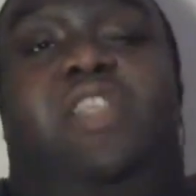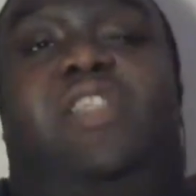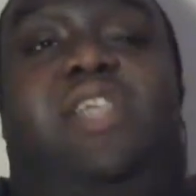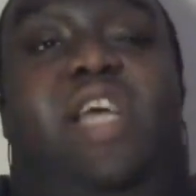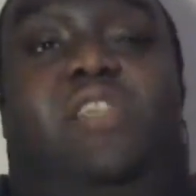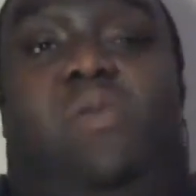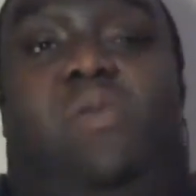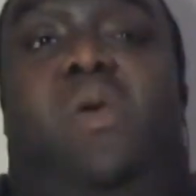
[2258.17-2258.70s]

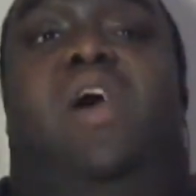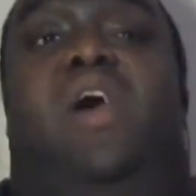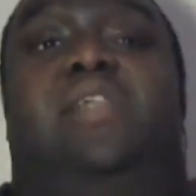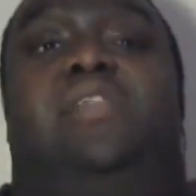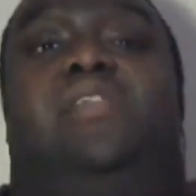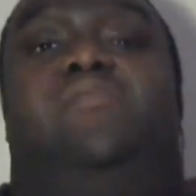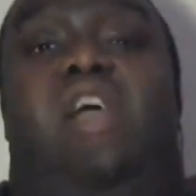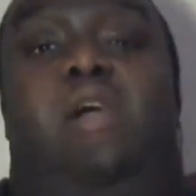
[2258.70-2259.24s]
it's anyone's
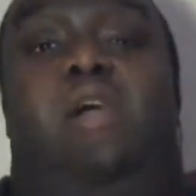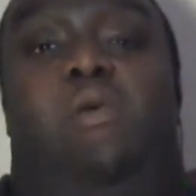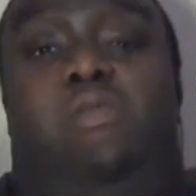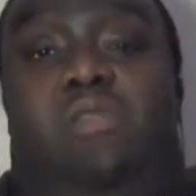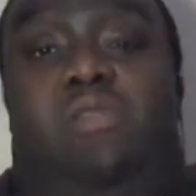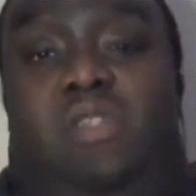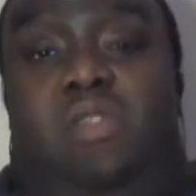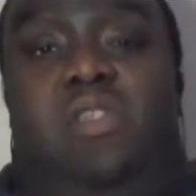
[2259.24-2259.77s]
guess what
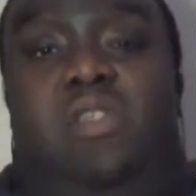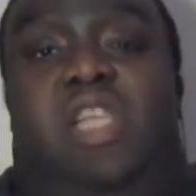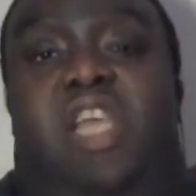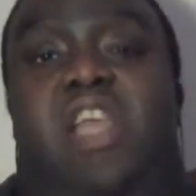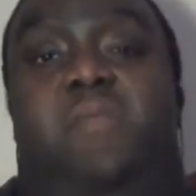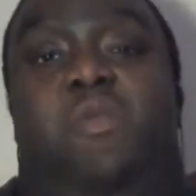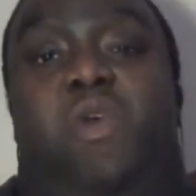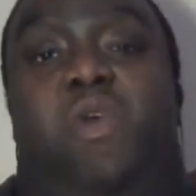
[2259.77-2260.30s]
Arsenal
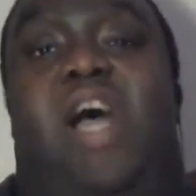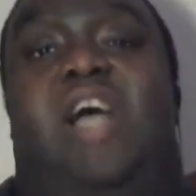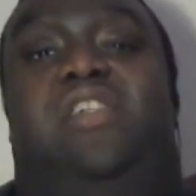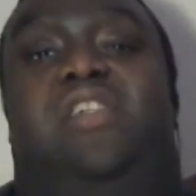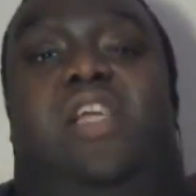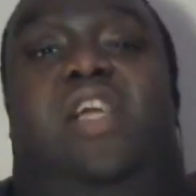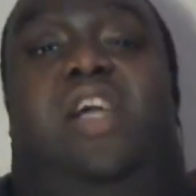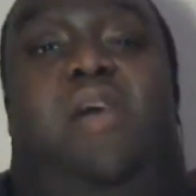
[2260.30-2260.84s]
team will
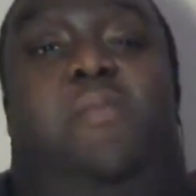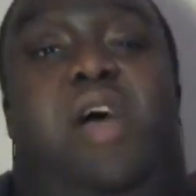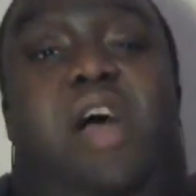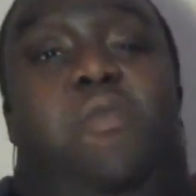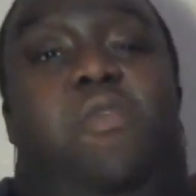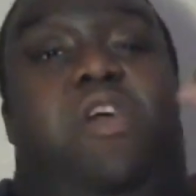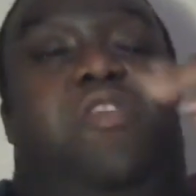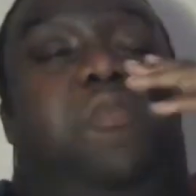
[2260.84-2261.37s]
actually come
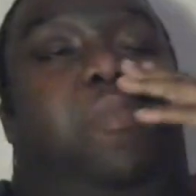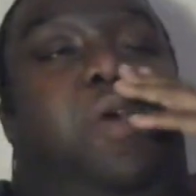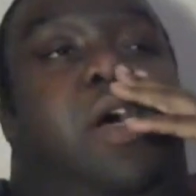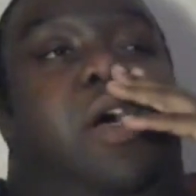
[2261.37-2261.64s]
out with.